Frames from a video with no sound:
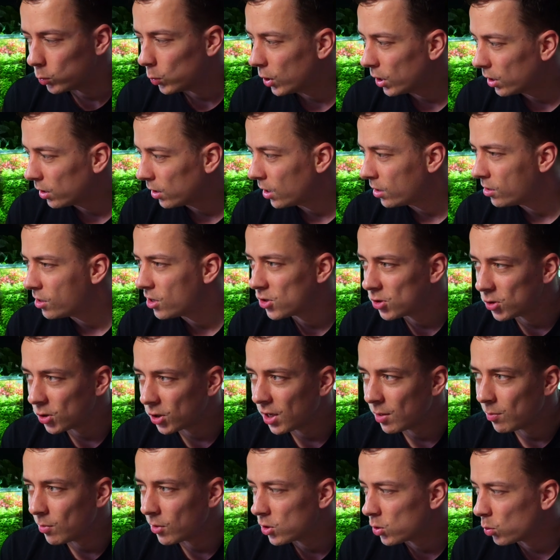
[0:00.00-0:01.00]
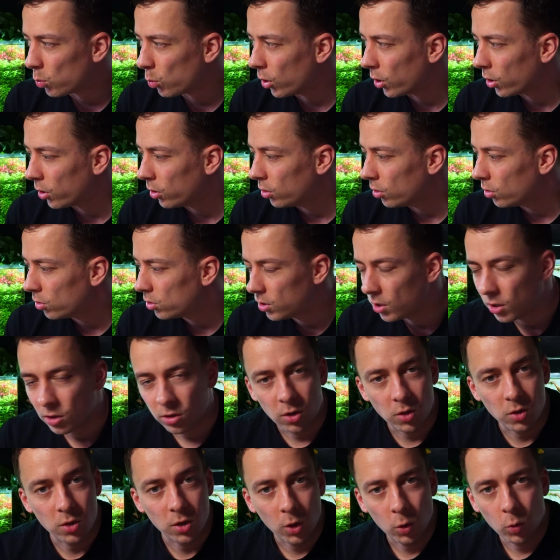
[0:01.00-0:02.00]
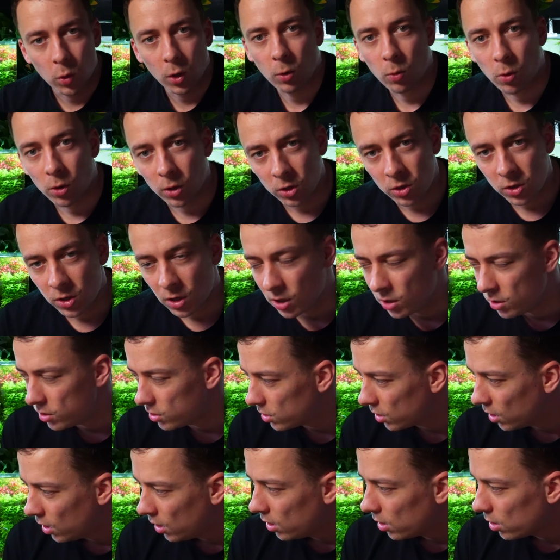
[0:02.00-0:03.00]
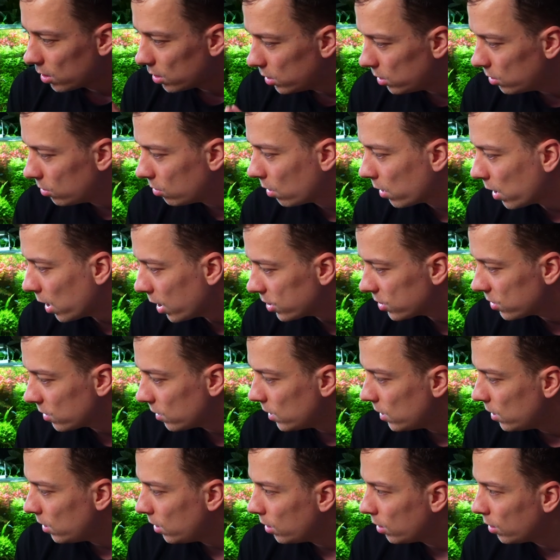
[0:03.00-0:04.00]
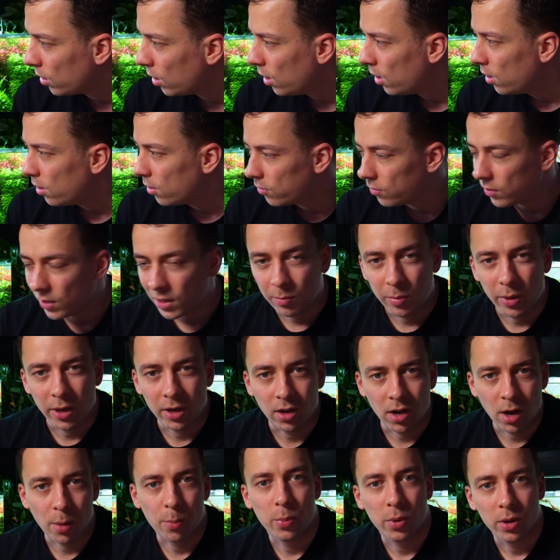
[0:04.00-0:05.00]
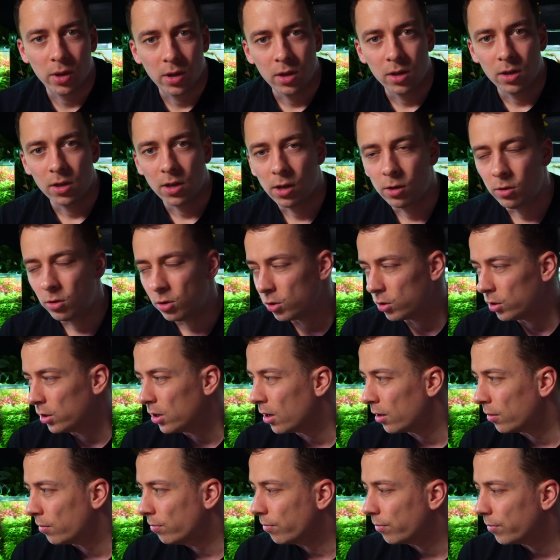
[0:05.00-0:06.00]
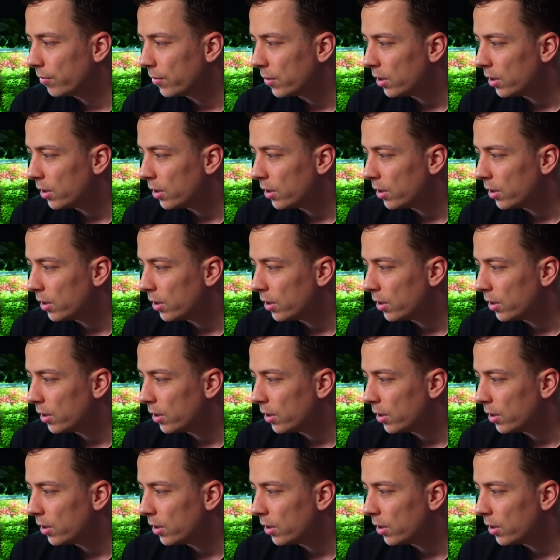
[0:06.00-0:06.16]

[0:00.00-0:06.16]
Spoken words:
week, then it's not that much work, you know, just a quick water change, a little glass cleaning, fill it back up, and you're done.